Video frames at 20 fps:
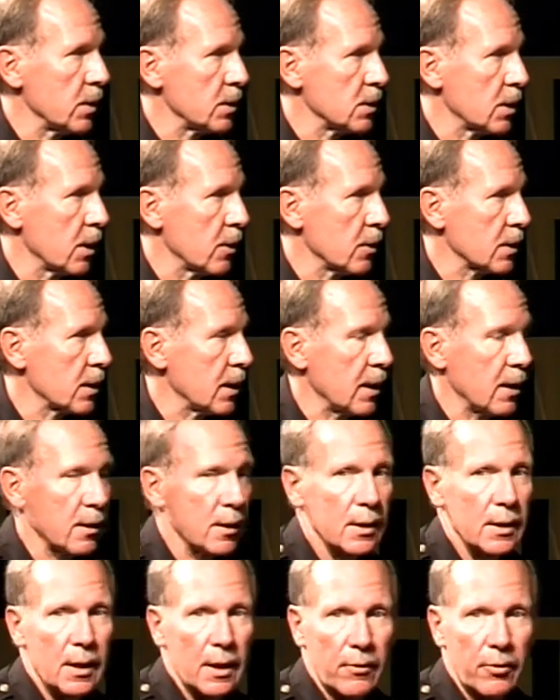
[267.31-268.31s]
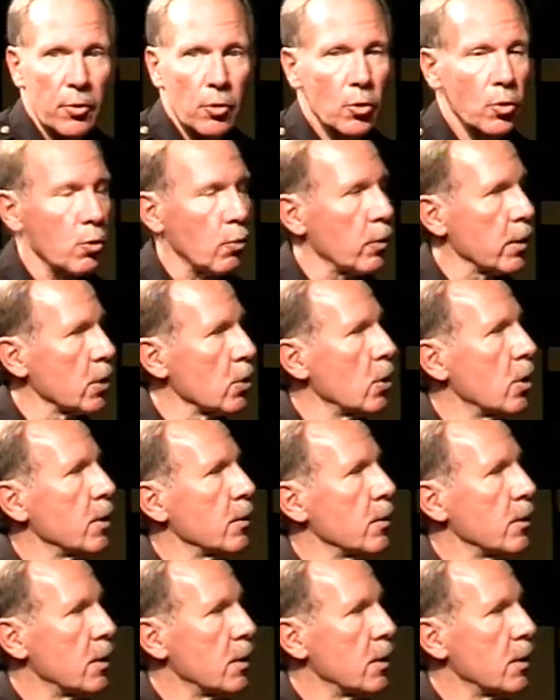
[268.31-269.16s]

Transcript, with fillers: the entire county, and they're going on